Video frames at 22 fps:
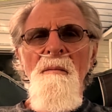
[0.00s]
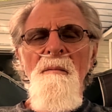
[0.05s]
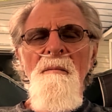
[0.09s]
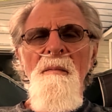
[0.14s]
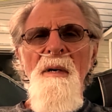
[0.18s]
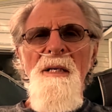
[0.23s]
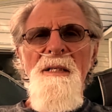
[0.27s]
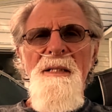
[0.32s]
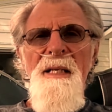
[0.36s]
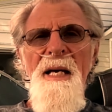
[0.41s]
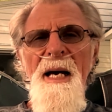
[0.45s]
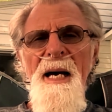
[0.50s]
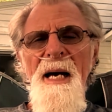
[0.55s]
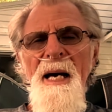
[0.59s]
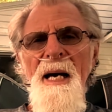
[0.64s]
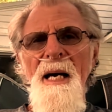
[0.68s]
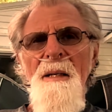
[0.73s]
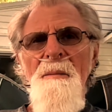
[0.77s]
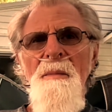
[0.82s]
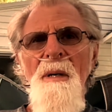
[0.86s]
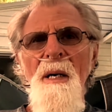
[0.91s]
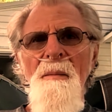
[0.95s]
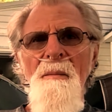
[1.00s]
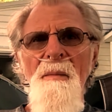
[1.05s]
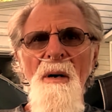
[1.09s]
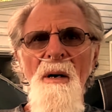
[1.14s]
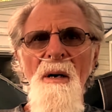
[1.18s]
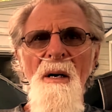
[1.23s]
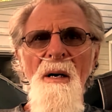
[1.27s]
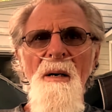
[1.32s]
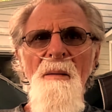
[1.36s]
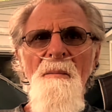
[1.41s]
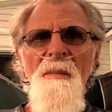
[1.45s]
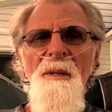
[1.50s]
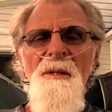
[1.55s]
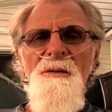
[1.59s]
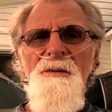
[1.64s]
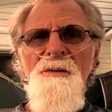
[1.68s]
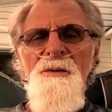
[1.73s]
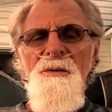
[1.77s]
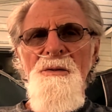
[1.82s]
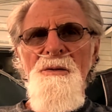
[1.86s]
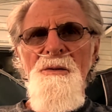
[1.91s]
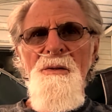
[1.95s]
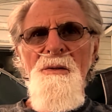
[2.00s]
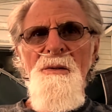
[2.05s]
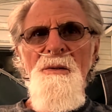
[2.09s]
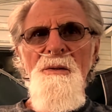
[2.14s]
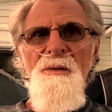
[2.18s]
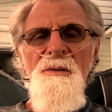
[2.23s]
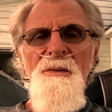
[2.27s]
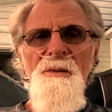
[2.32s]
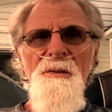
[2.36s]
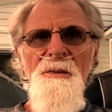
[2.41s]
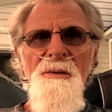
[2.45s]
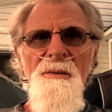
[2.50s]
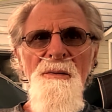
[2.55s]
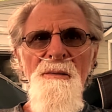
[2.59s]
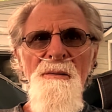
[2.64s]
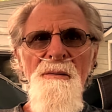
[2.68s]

My dad, my mom, my sisters,